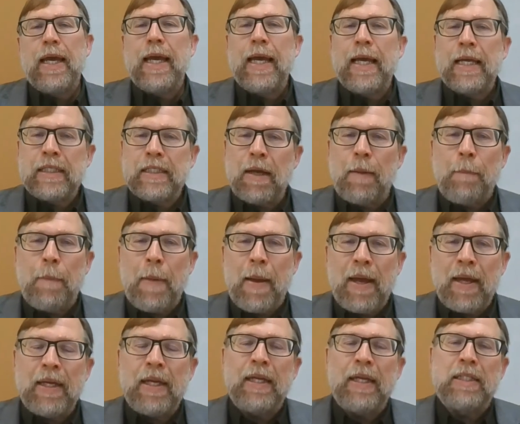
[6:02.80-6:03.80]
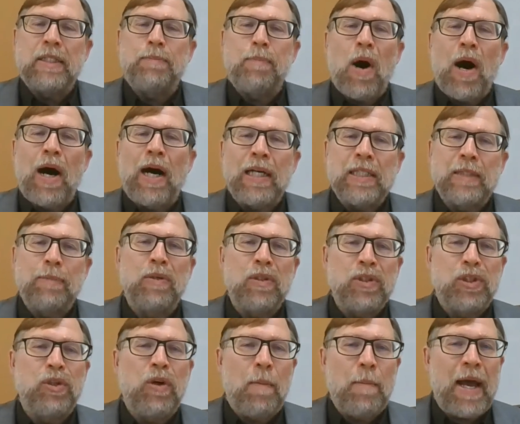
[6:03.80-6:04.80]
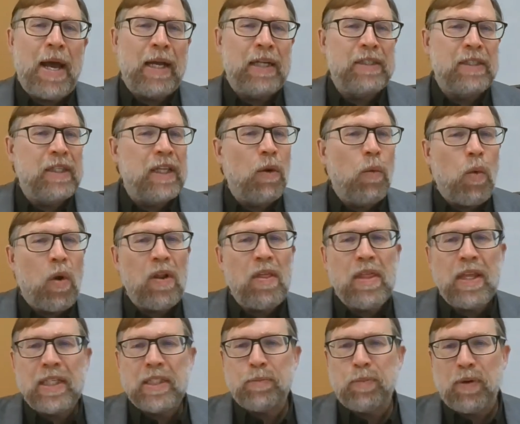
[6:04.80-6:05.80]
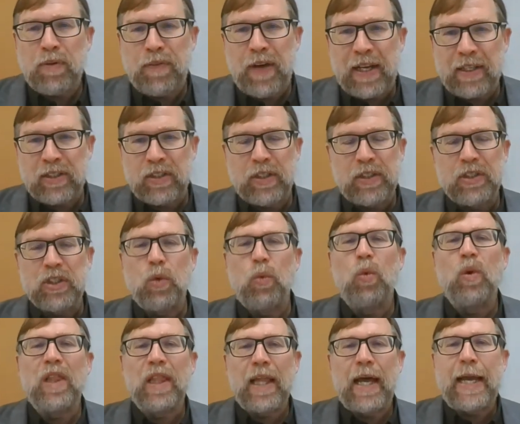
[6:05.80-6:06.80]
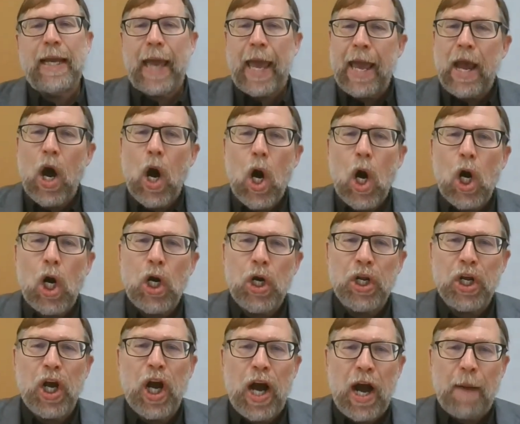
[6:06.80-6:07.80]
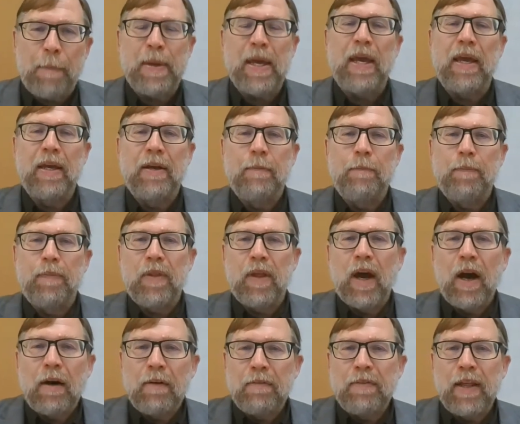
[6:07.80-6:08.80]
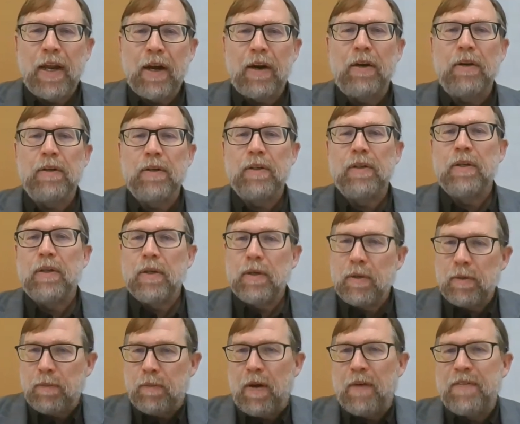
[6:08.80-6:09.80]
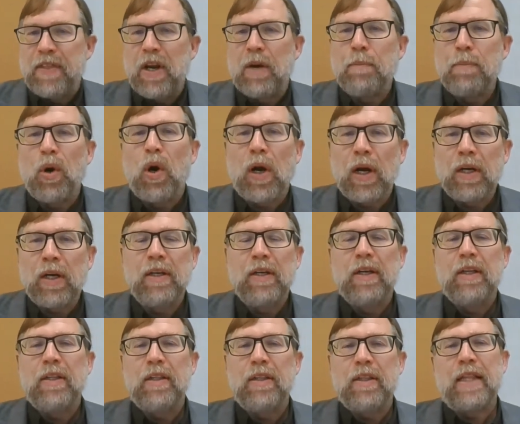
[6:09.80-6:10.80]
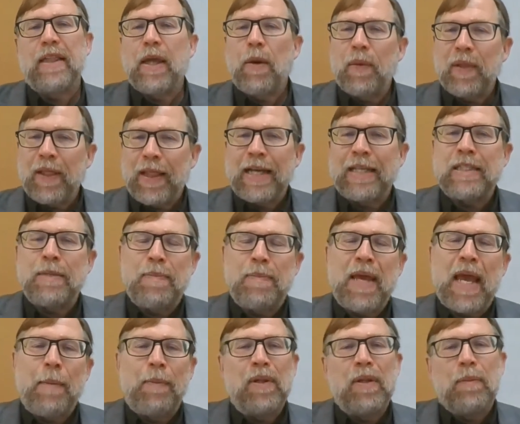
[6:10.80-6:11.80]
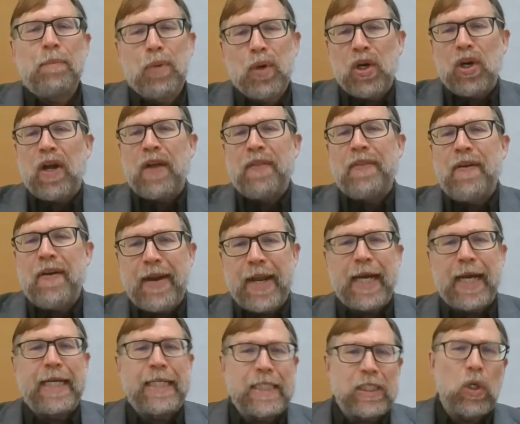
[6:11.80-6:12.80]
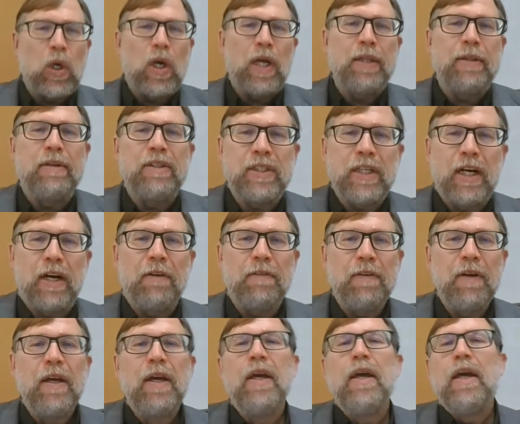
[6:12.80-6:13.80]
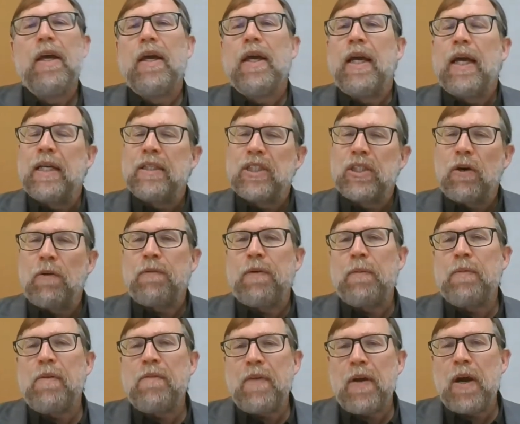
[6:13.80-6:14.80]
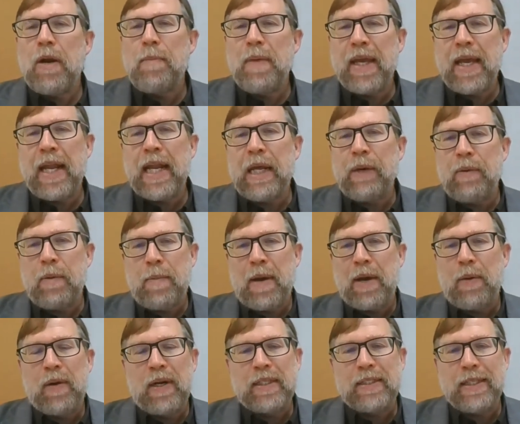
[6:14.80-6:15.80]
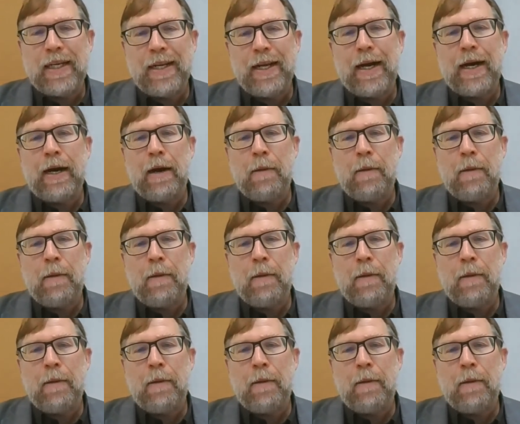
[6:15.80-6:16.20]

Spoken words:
It's possible to imagine that one of these professors would like a hard copy of their book, that they would like to be able to put it on their desk or on their shelf. And so from the very beginning, we might want to say,